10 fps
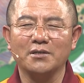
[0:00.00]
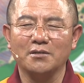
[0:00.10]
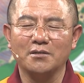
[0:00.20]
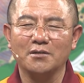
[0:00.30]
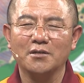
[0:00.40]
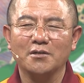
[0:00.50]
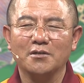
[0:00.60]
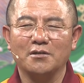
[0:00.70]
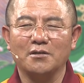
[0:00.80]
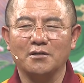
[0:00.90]
a senior
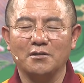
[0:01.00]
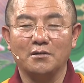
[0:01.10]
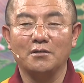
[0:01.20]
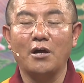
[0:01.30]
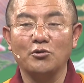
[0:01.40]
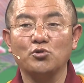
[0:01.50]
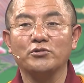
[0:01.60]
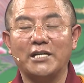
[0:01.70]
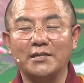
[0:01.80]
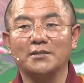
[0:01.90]
monk who lived
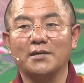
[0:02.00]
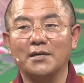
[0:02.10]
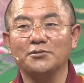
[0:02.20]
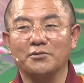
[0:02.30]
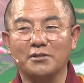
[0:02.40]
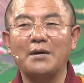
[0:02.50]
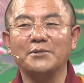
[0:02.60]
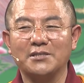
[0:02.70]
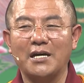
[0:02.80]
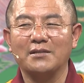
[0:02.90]
next to my
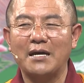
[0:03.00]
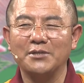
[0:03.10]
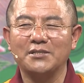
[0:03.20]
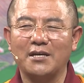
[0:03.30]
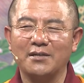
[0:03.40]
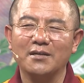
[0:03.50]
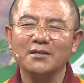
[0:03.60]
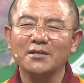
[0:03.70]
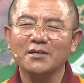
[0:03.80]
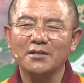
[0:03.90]
tent
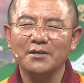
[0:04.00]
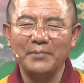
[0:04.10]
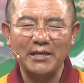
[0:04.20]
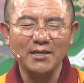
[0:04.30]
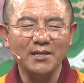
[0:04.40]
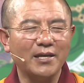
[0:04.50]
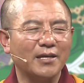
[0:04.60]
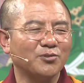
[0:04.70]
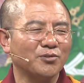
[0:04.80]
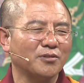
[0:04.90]
was a very close
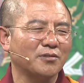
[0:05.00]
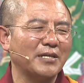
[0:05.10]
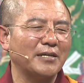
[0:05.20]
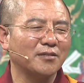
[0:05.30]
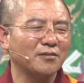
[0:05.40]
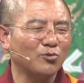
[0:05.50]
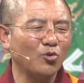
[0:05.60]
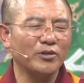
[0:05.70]
friend of mine.